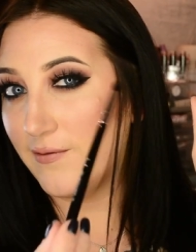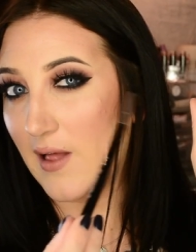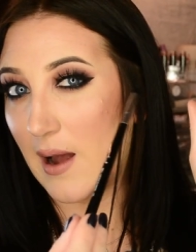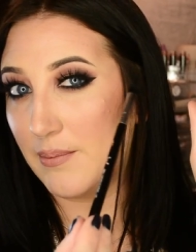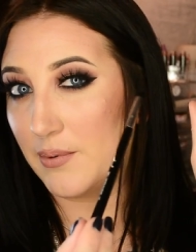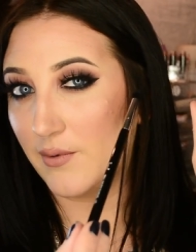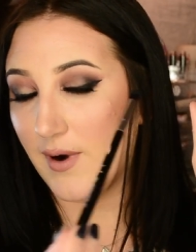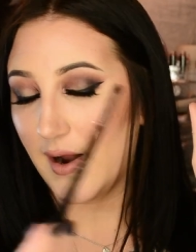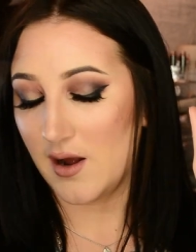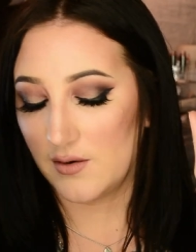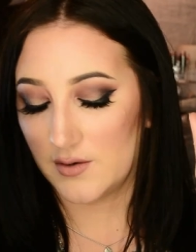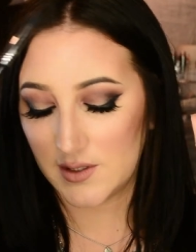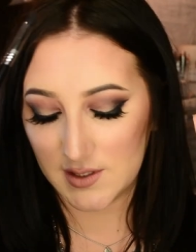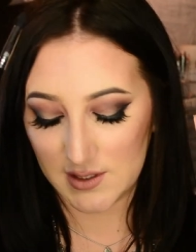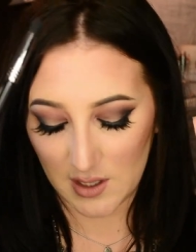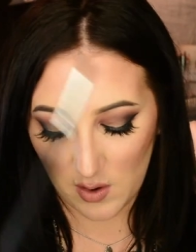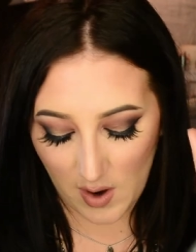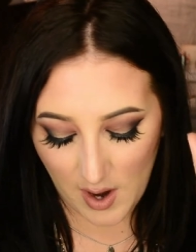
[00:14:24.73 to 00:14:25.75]
flop around.
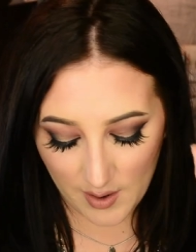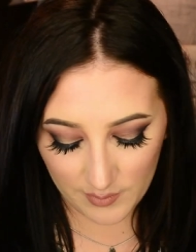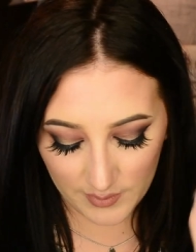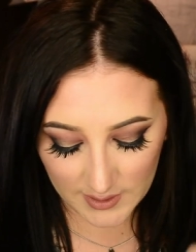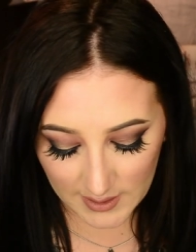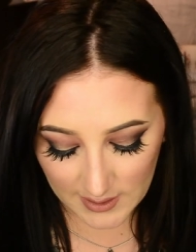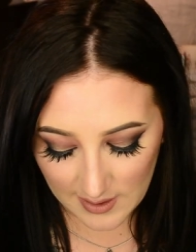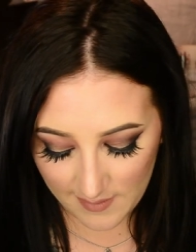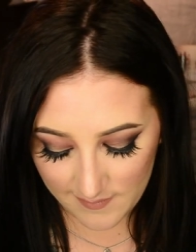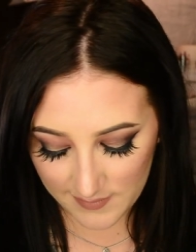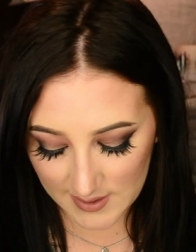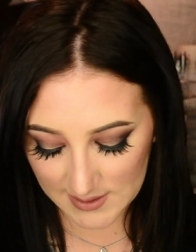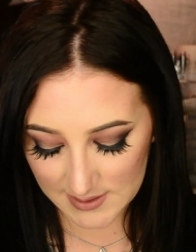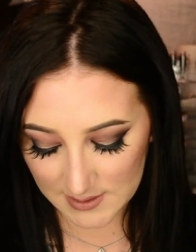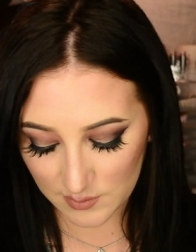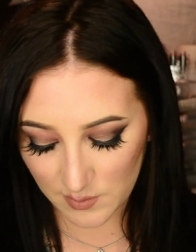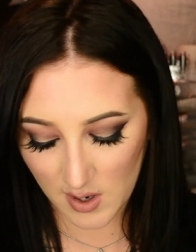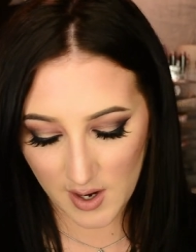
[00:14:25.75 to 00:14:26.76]
So I really love
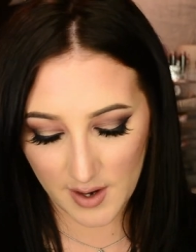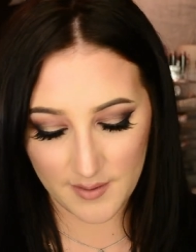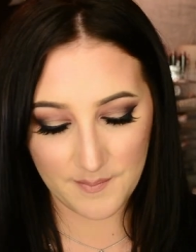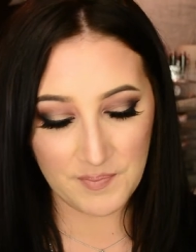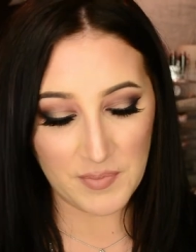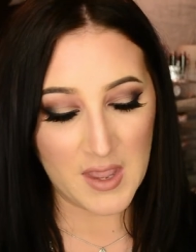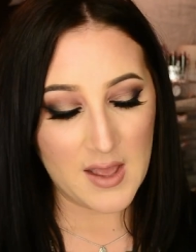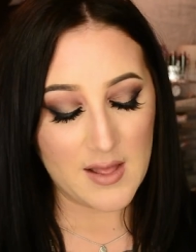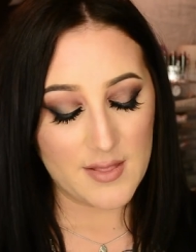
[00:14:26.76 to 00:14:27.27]
this one.